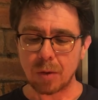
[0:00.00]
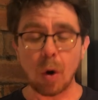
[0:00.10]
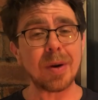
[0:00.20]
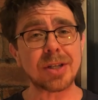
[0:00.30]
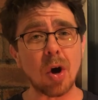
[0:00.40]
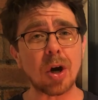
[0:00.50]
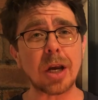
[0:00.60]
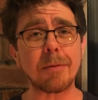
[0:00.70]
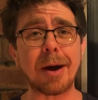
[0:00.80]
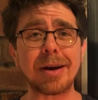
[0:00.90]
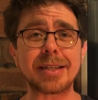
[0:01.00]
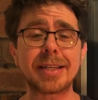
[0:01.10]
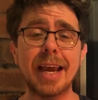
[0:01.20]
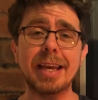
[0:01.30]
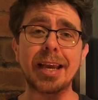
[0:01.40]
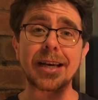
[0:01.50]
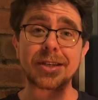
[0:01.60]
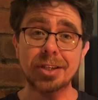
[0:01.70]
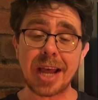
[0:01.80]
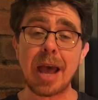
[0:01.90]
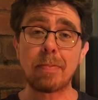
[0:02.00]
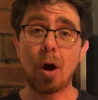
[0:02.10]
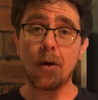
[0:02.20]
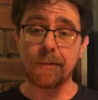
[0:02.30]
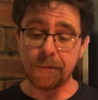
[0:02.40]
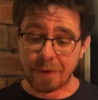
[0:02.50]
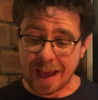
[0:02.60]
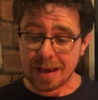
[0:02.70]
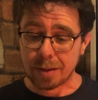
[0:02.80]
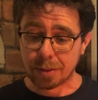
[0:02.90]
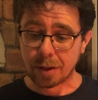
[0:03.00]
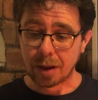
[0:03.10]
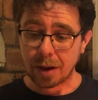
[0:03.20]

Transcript: What we're talking about is taking a step of faith